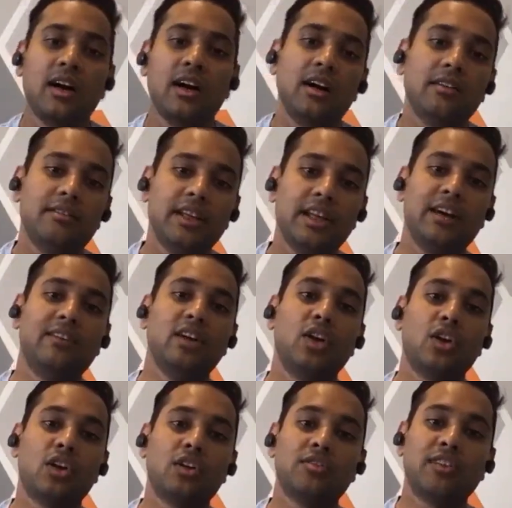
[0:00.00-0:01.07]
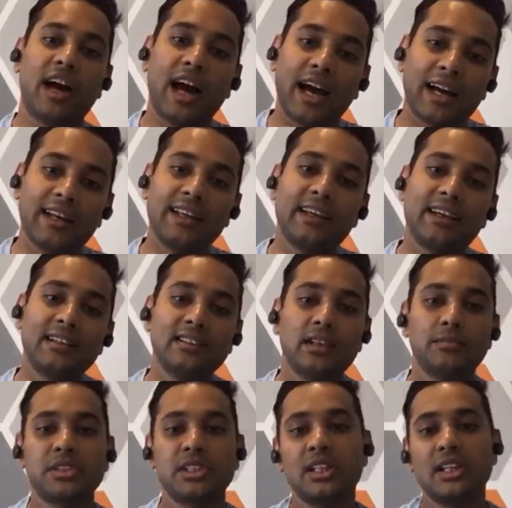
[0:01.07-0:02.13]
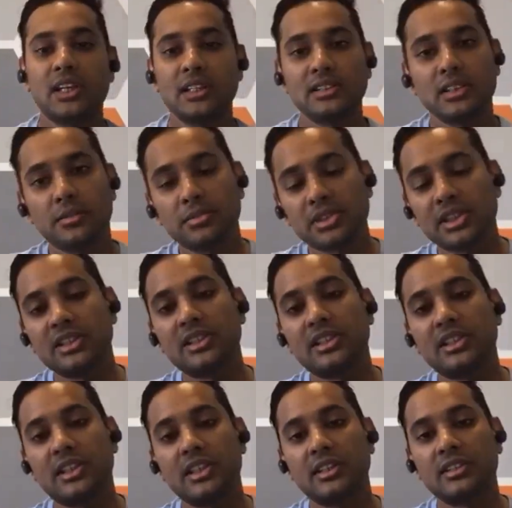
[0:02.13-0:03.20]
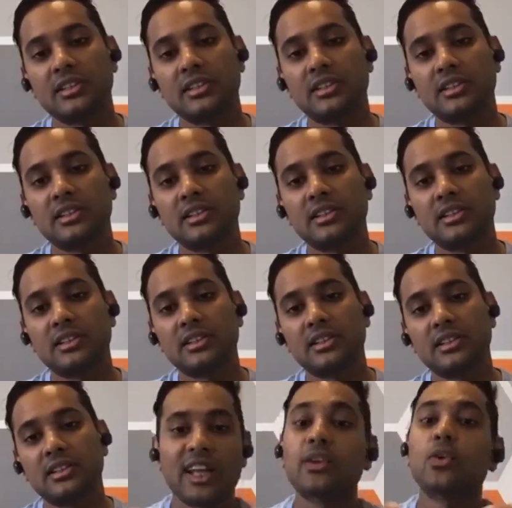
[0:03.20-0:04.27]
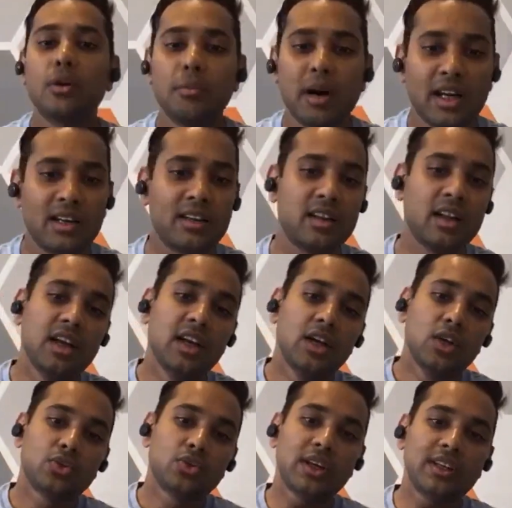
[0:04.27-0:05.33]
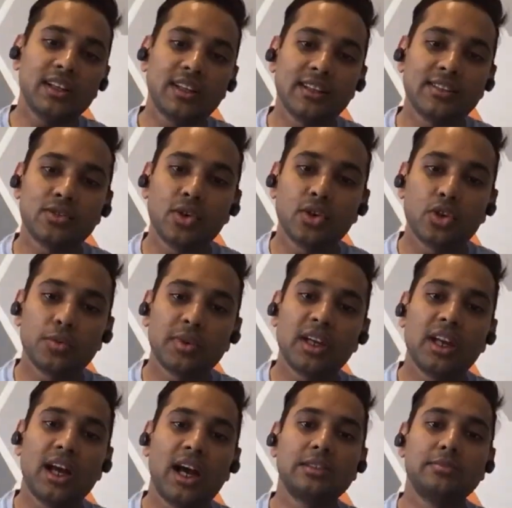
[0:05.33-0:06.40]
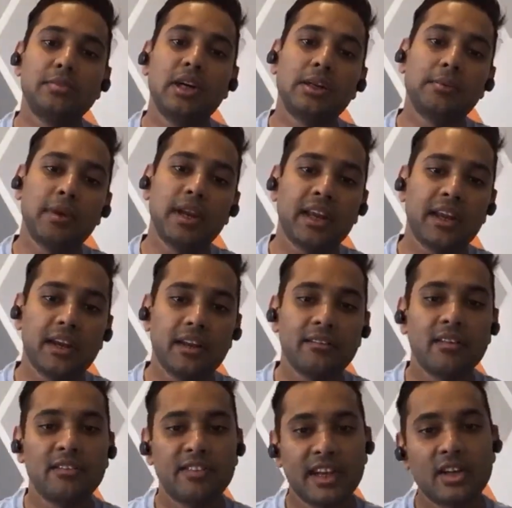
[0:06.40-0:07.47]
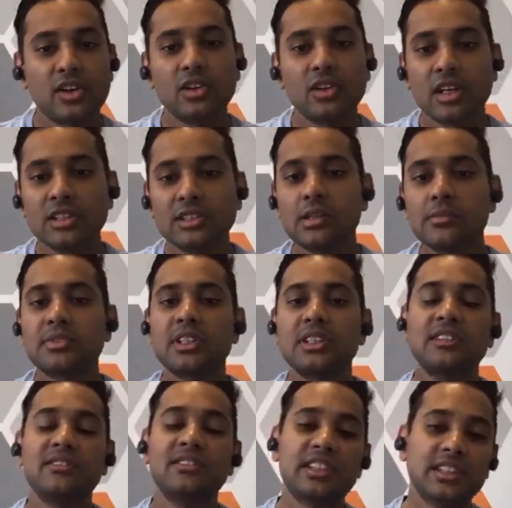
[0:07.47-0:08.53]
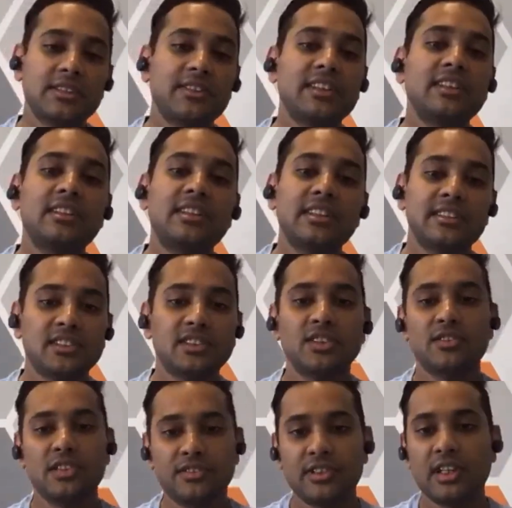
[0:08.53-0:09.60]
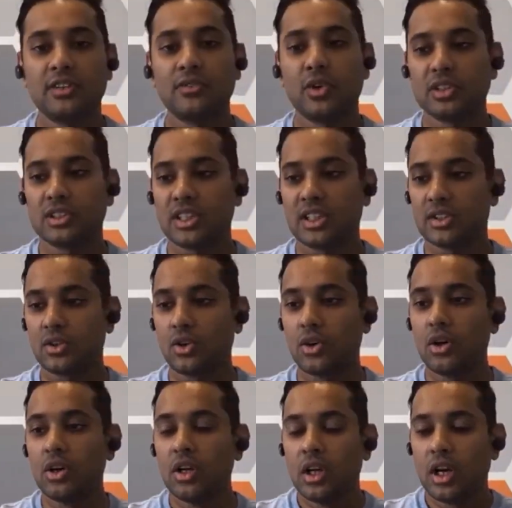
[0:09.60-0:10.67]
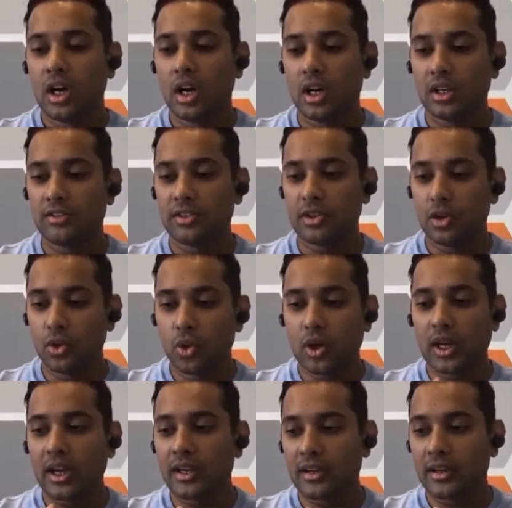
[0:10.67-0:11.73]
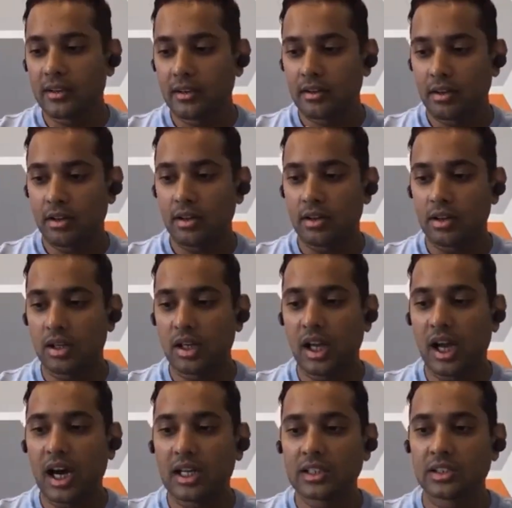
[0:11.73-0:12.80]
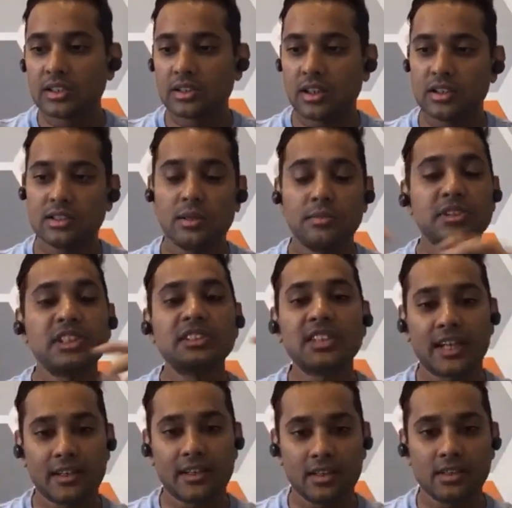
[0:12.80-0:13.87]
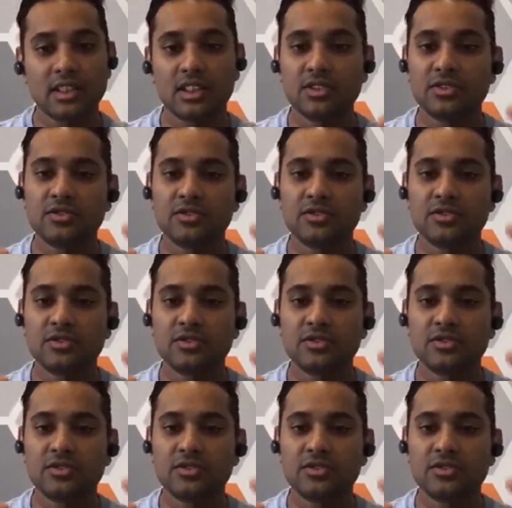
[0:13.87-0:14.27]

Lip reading: We'll have a lot of agri consumption and consumption in the tier 3 or 4, what we like to call Bharat. So I think there's going to be a large multiplicative effect on consumption, and which is where the thesis of the fund was that, if you look at large consumption sectors and